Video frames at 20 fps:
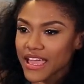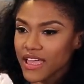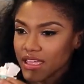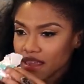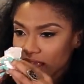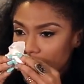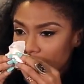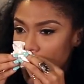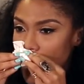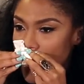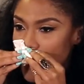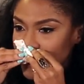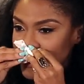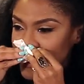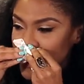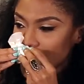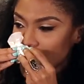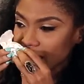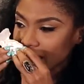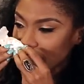
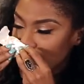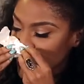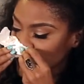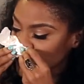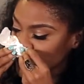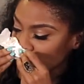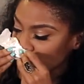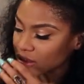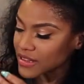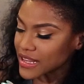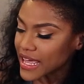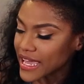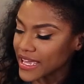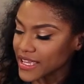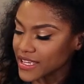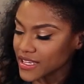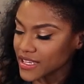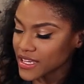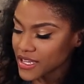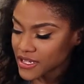Yeah. I felt
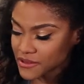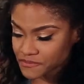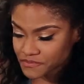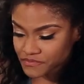like